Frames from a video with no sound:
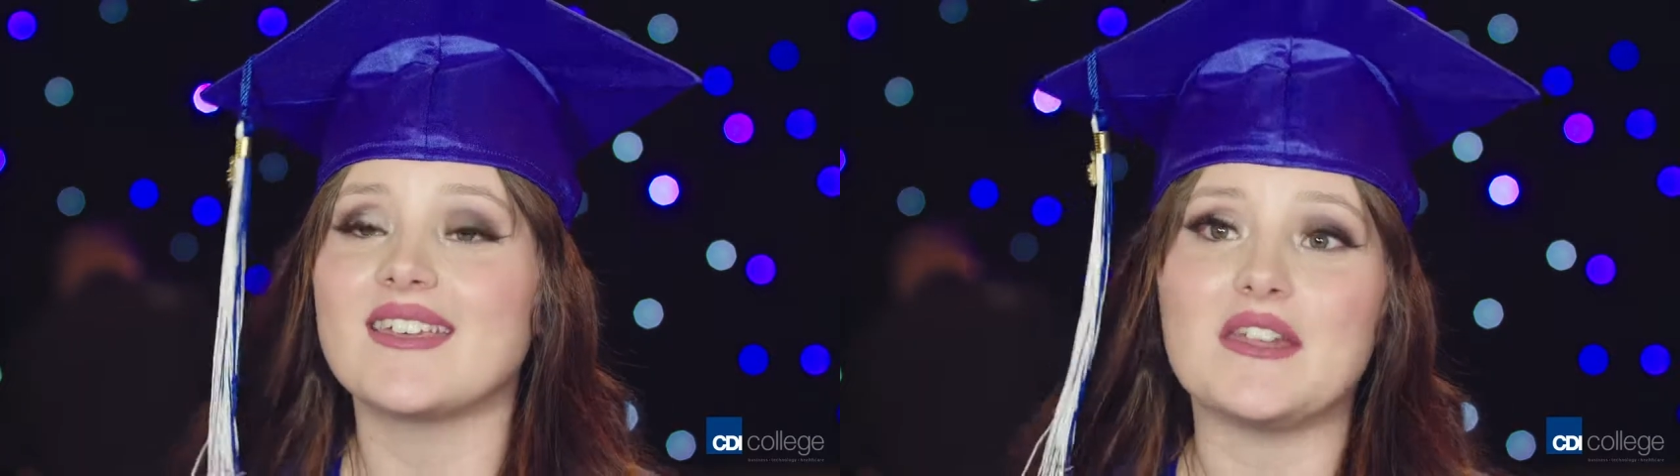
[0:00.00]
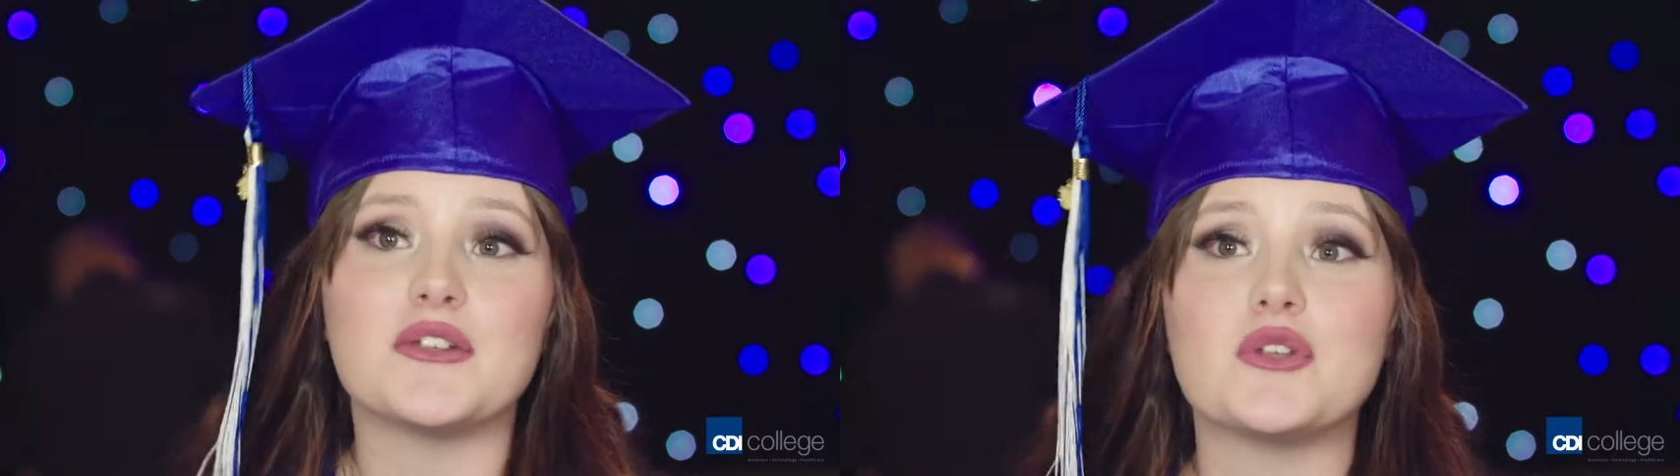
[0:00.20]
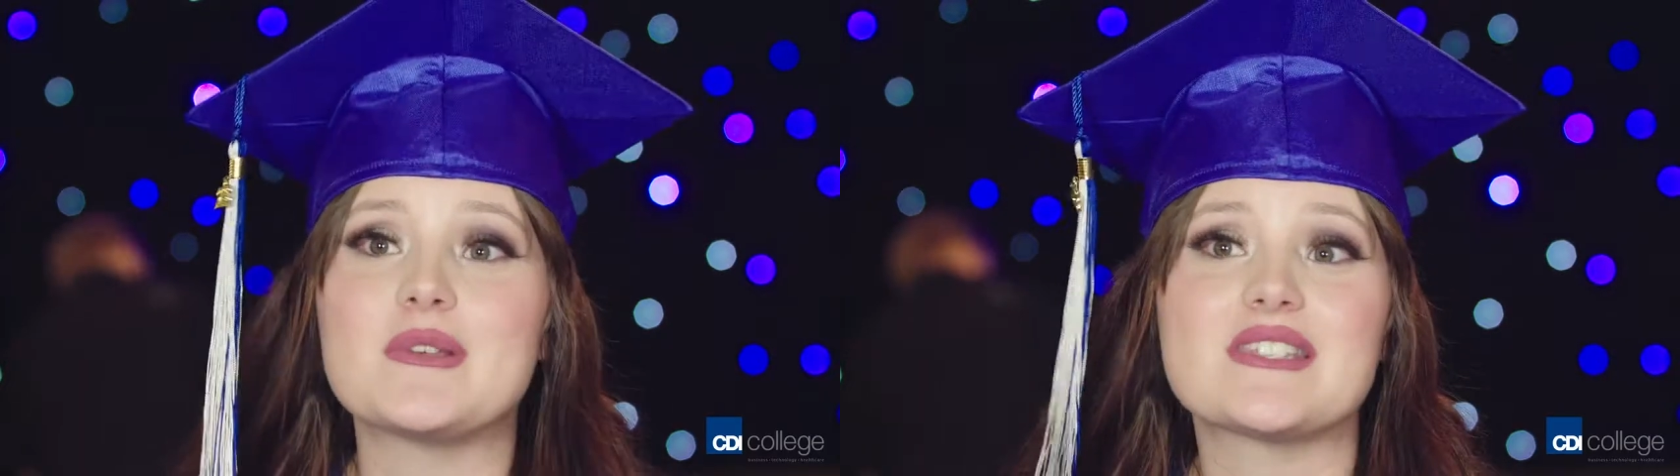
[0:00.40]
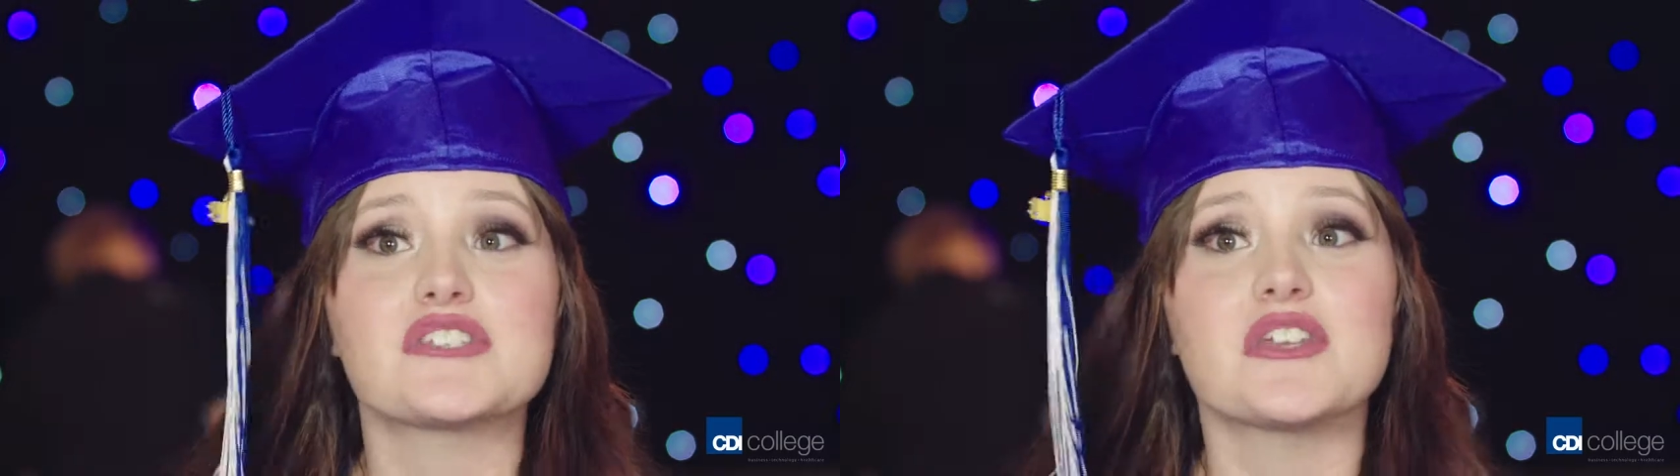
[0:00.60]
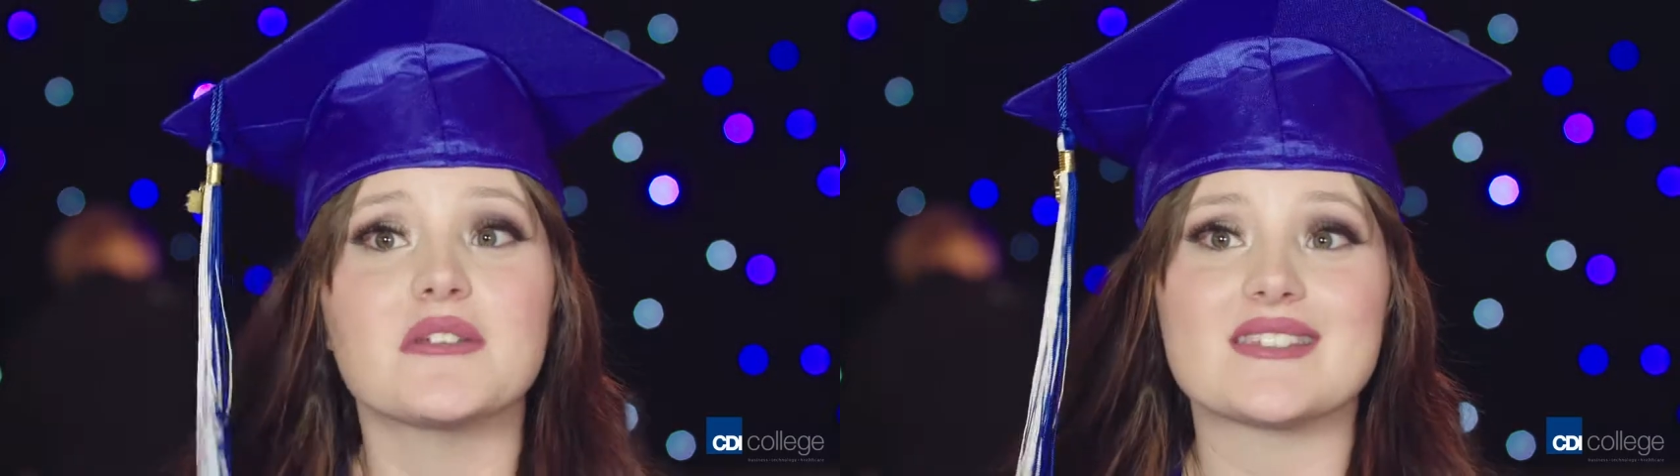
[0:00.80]
get a new
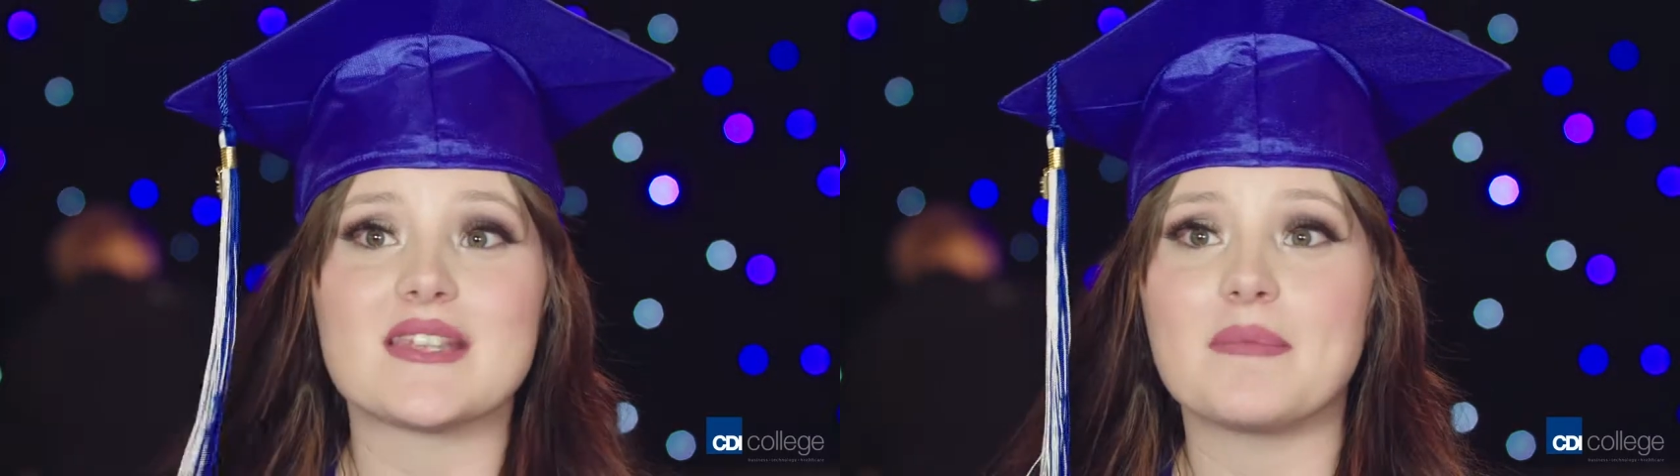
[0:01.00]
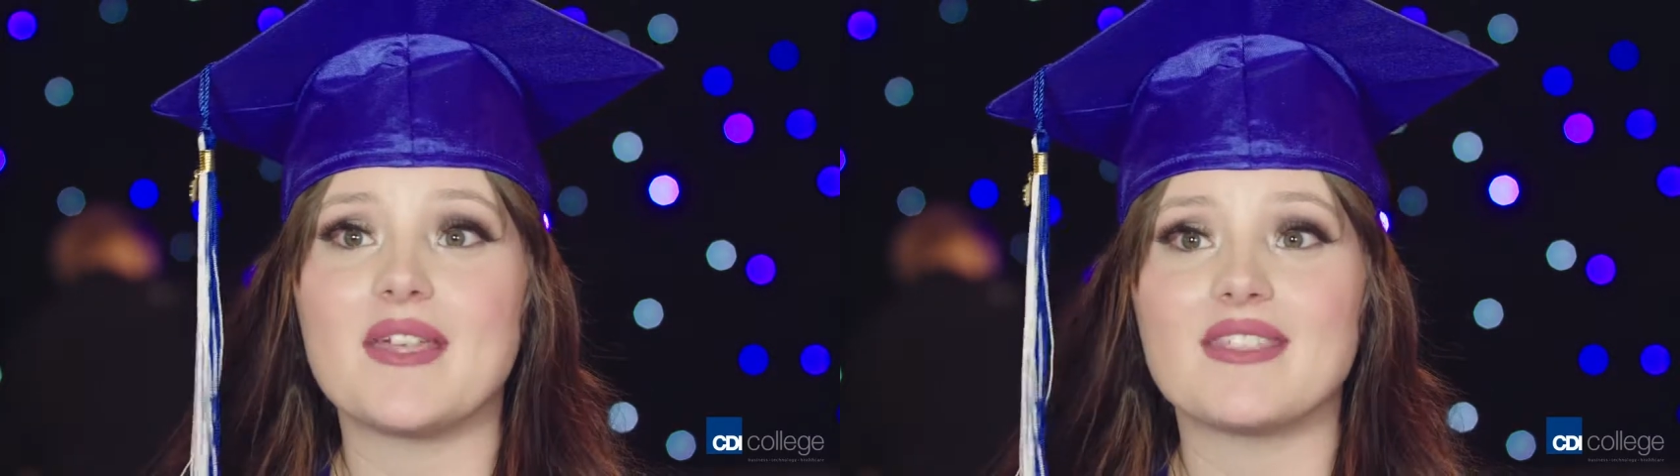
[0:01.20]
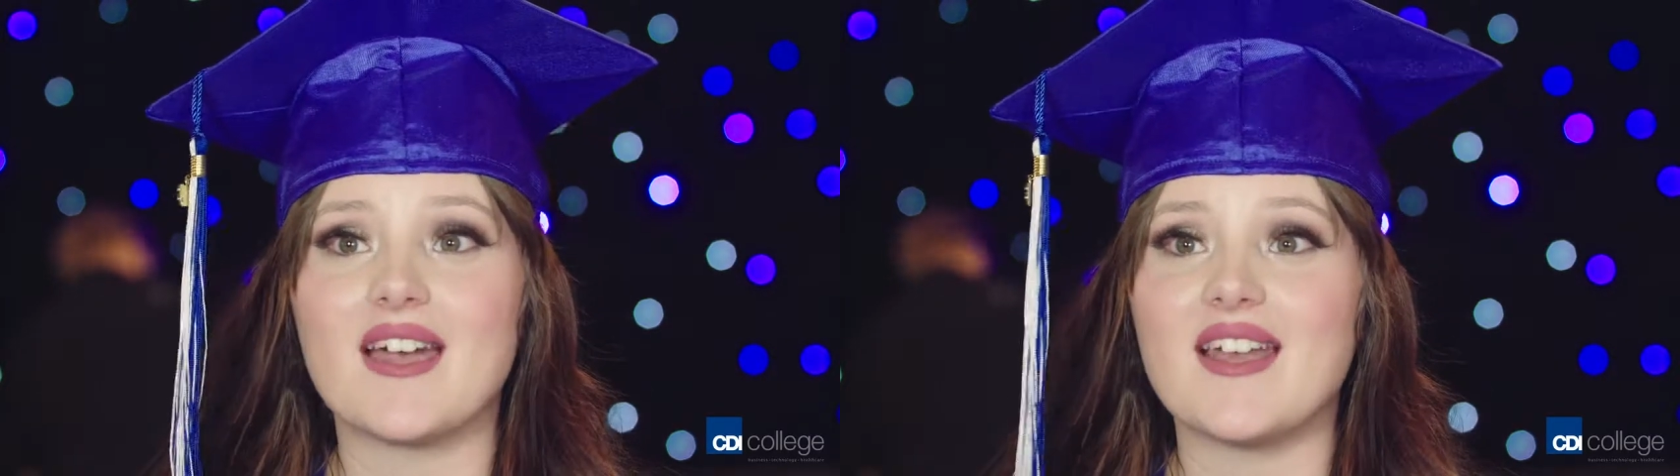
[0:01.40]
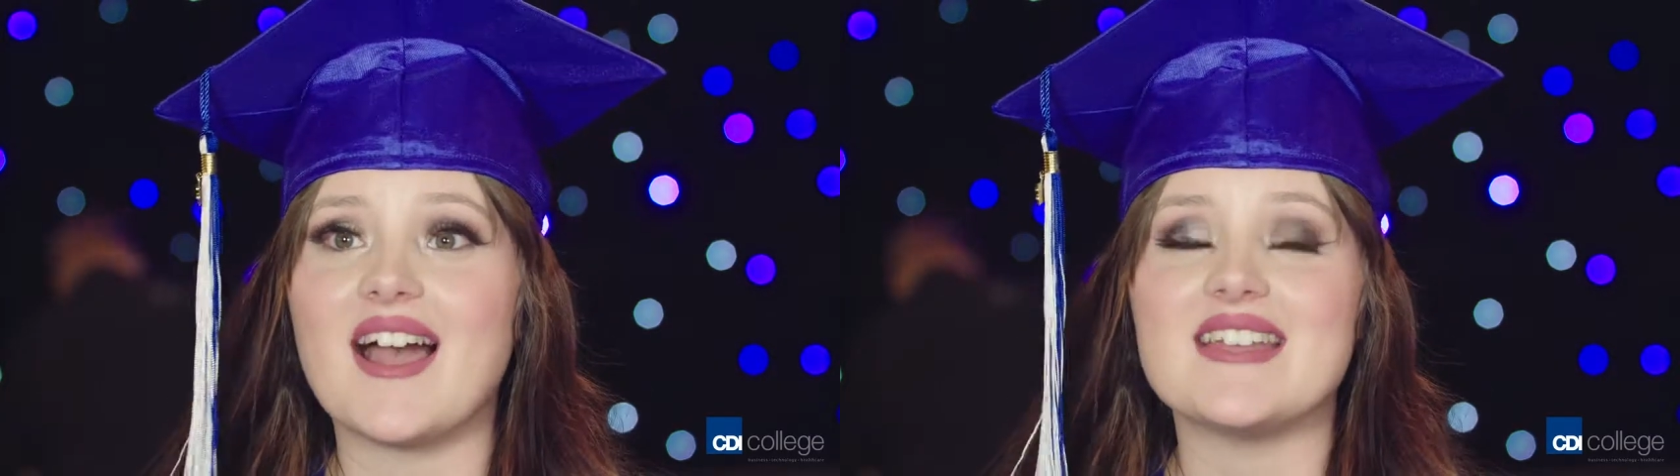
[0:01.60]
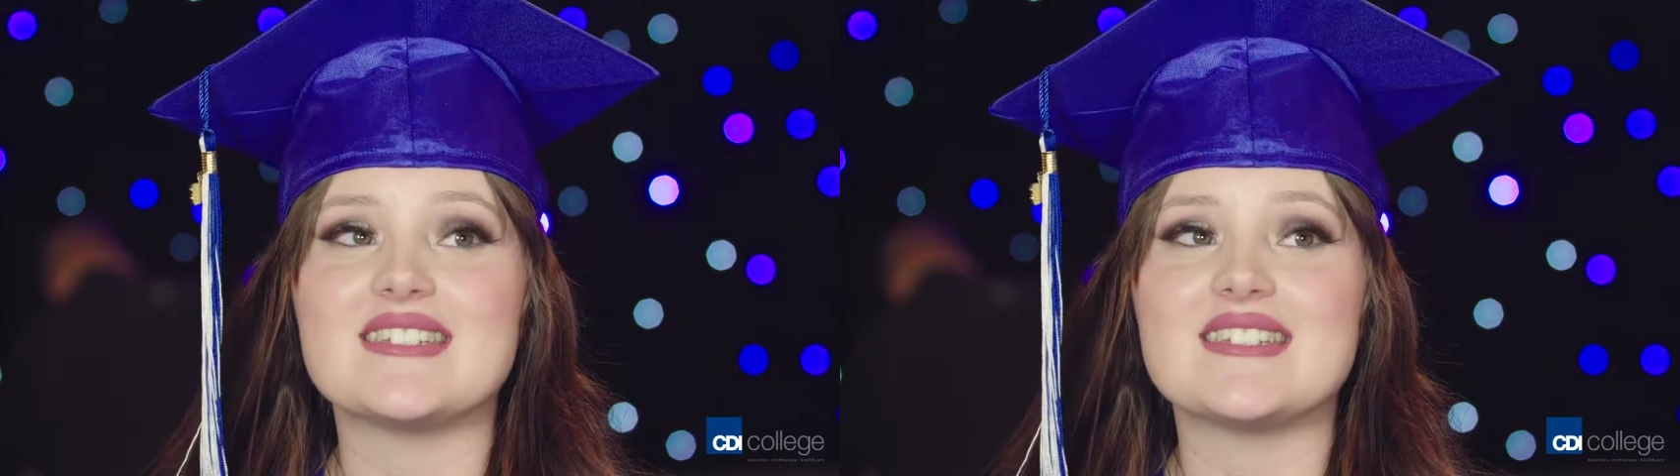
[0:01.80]
position and something that I